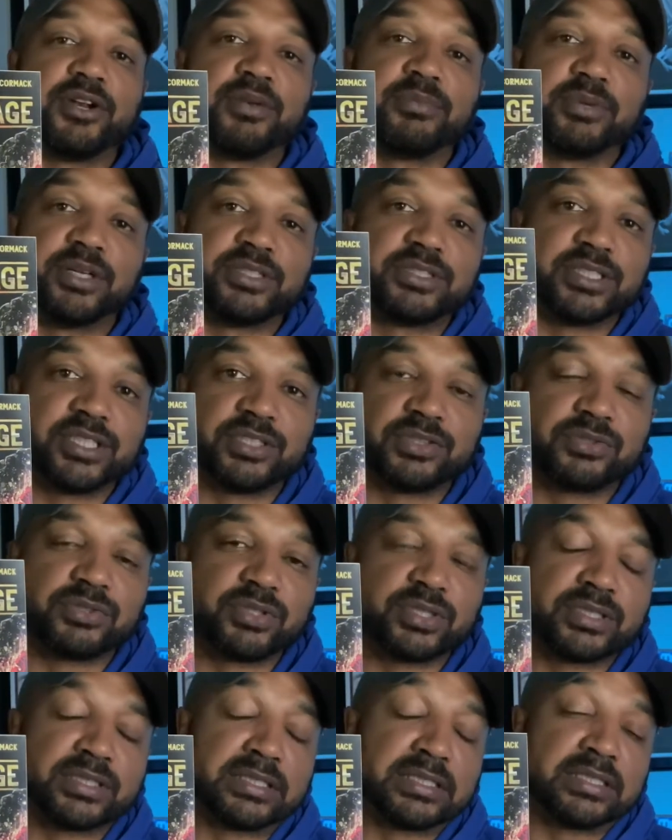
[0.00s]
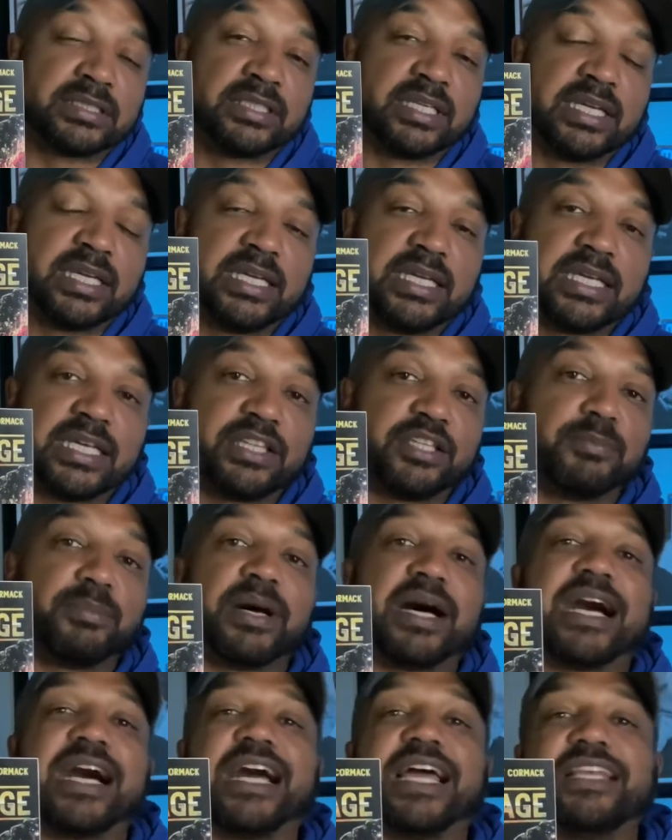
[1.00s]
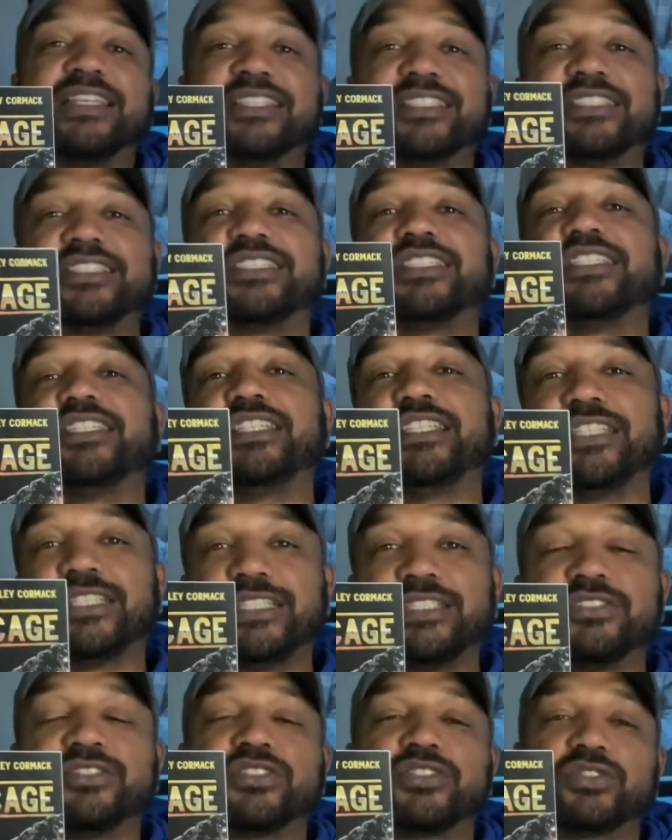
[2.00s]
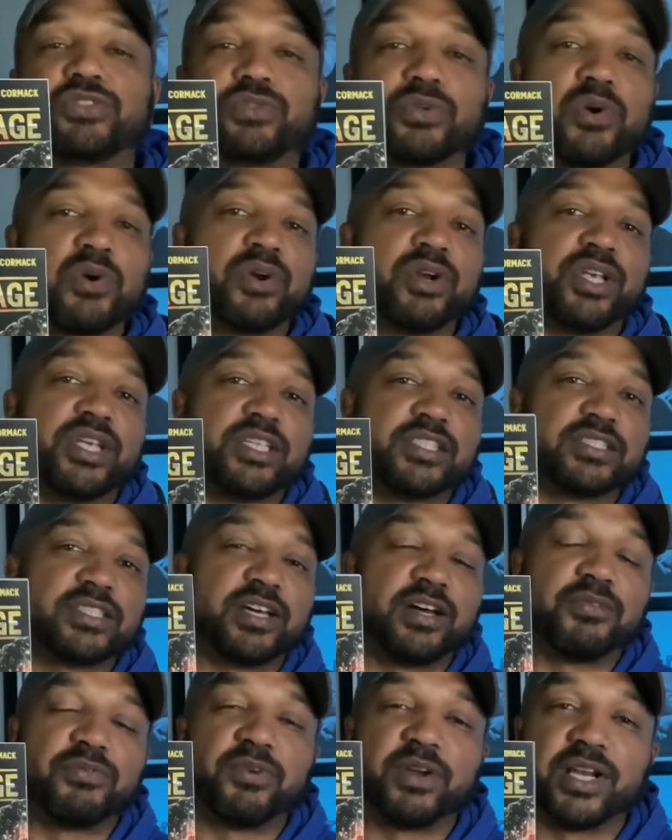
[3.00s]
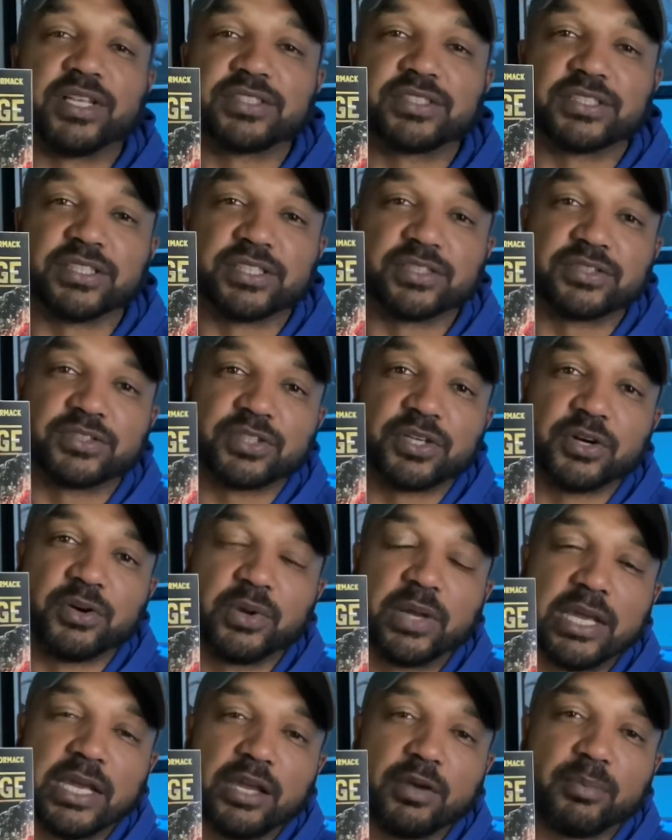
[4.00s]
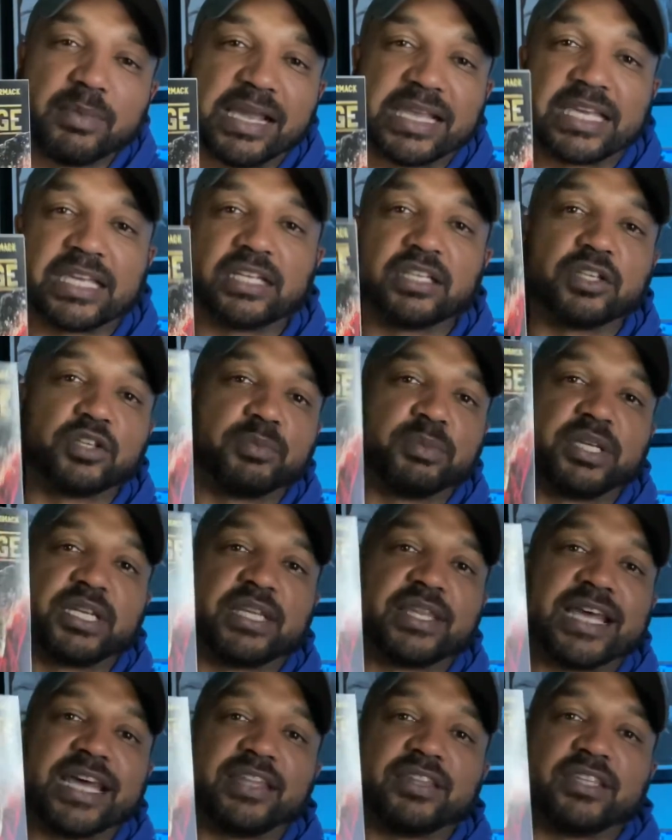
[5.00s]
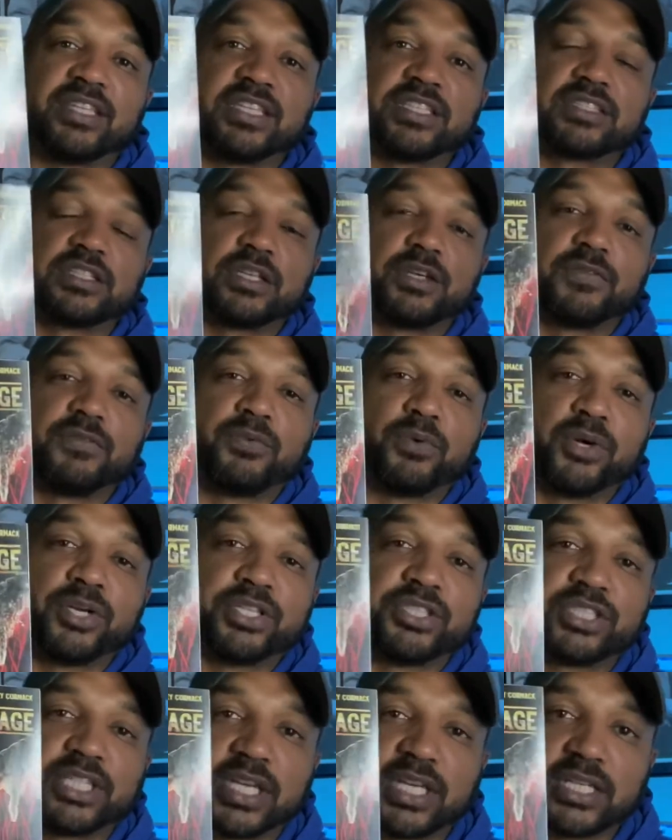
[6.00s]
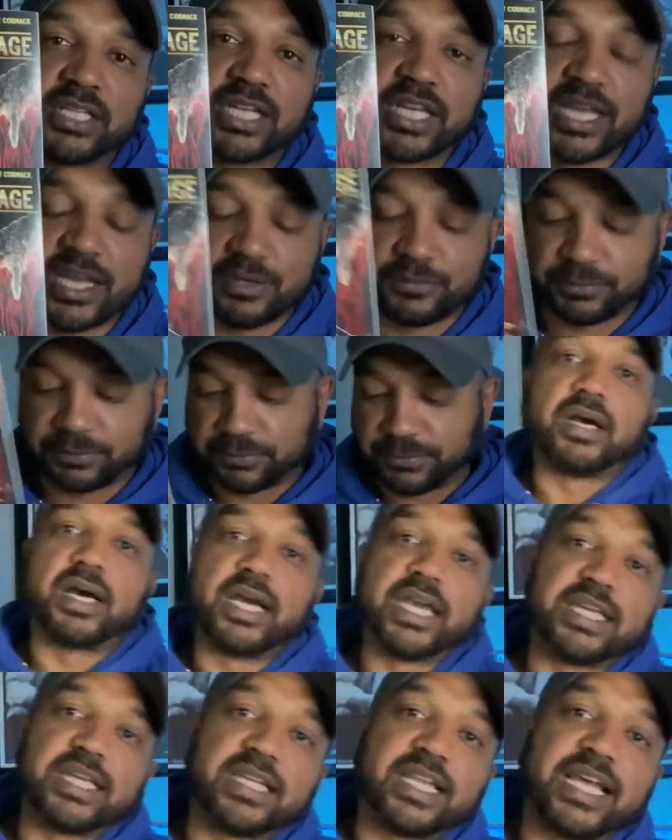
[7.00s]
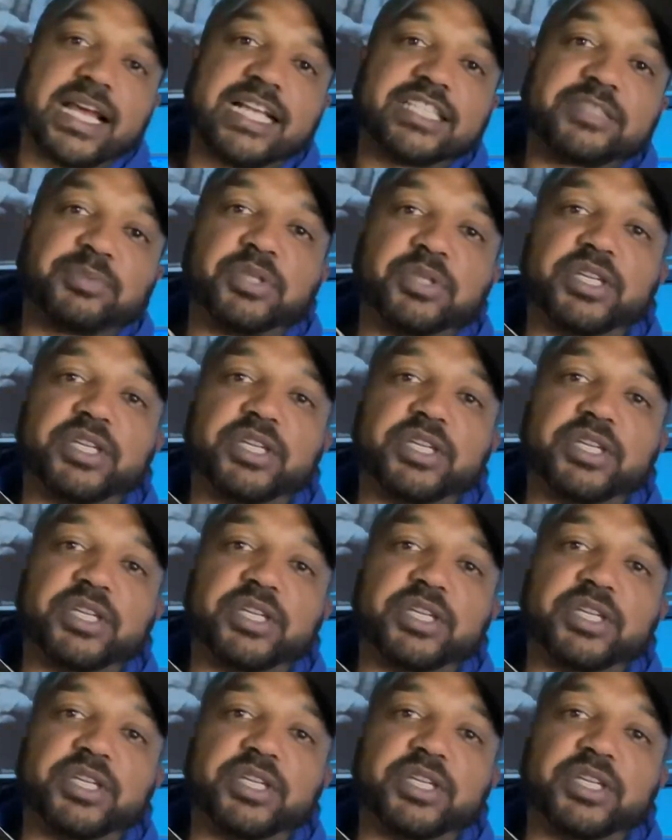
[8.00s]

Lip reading: much interested in the behind the scenes stories of wrestling. So we might get a little bit of that in this. Looking forward to checking it out. All right, and last but